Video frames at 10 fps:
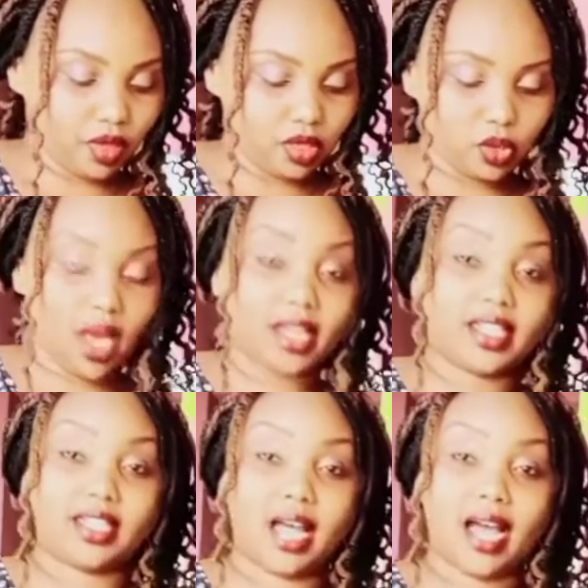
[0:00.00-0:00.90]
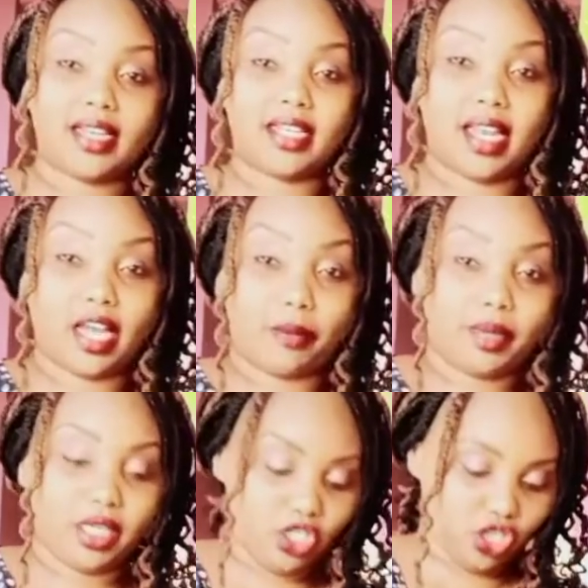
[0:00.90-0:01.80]
So I just added like a
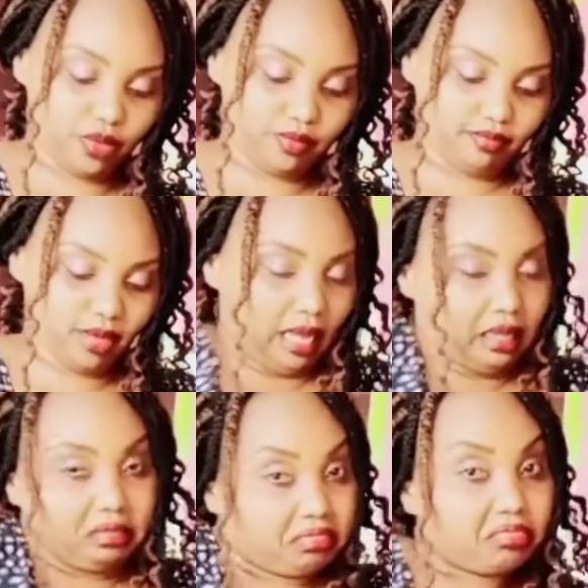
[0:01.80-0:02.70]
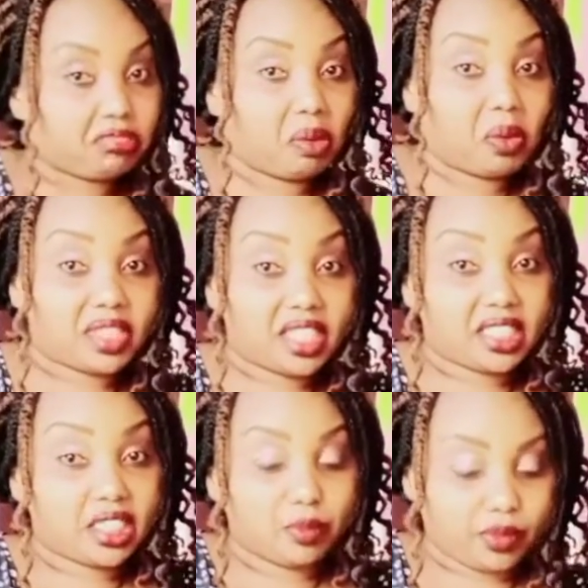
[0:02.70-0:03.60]
pinch, like quarter
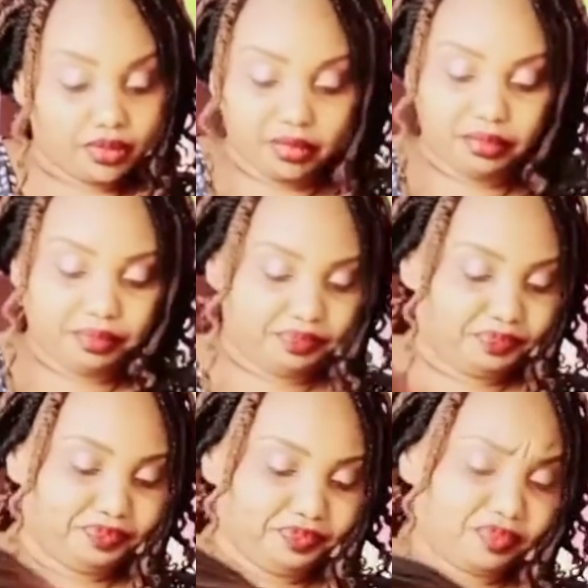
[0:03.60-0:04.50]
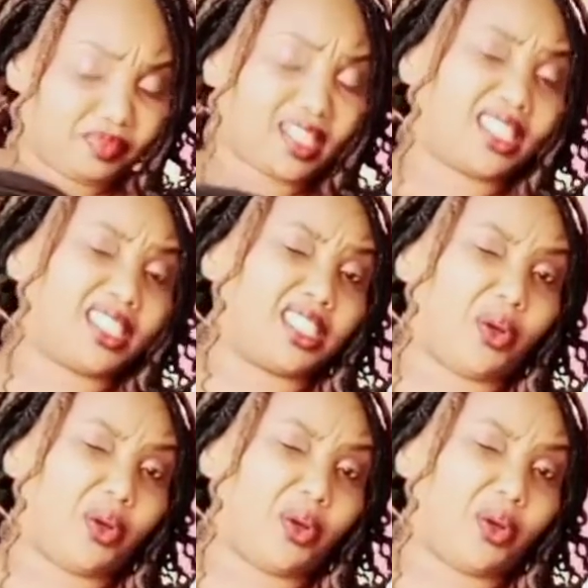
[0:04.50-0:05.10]
teaspoon. That is how I